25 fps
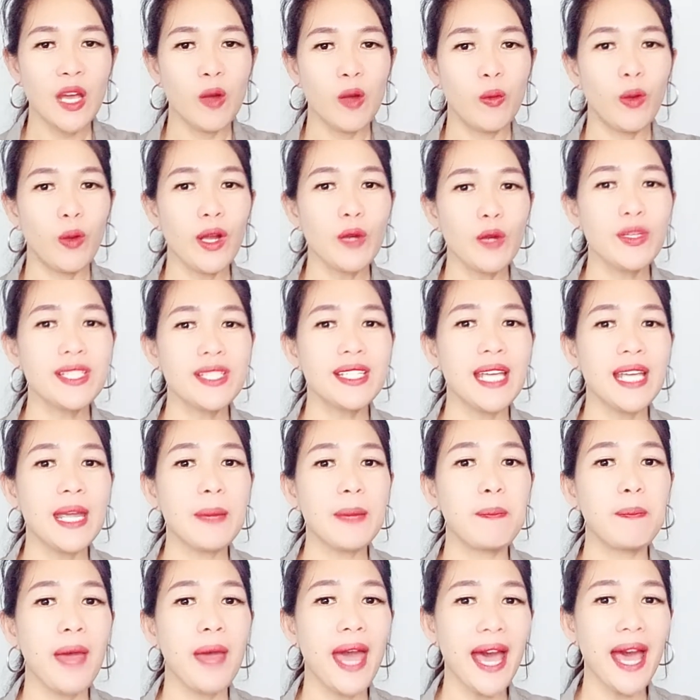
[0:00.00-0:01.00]
When we
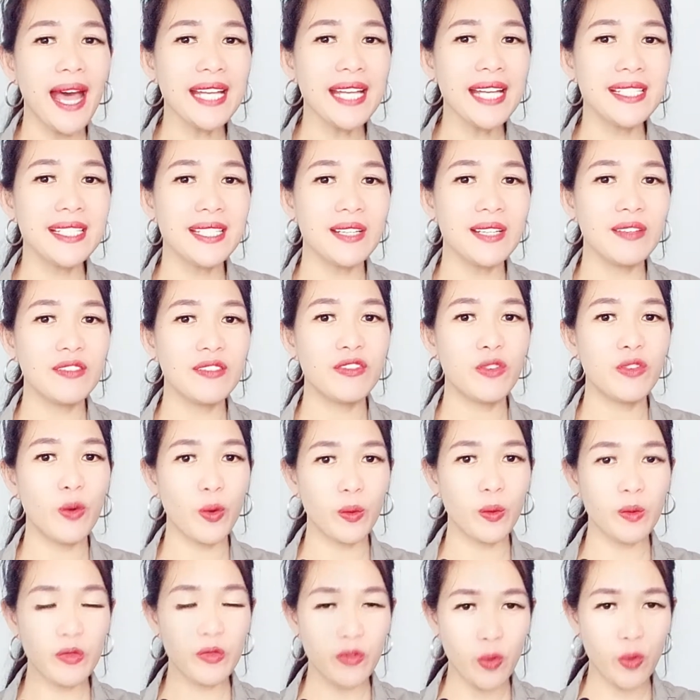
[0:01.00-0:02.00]
say passive
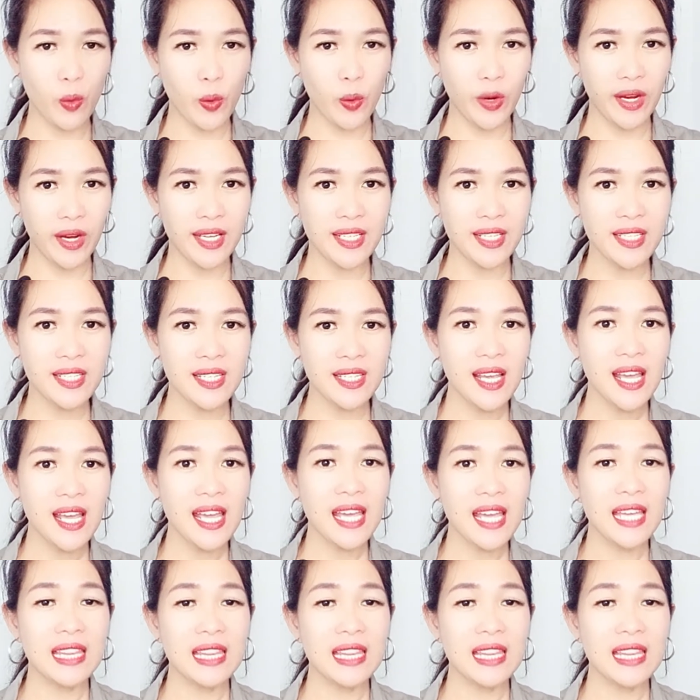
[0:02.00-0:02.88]
form of voice,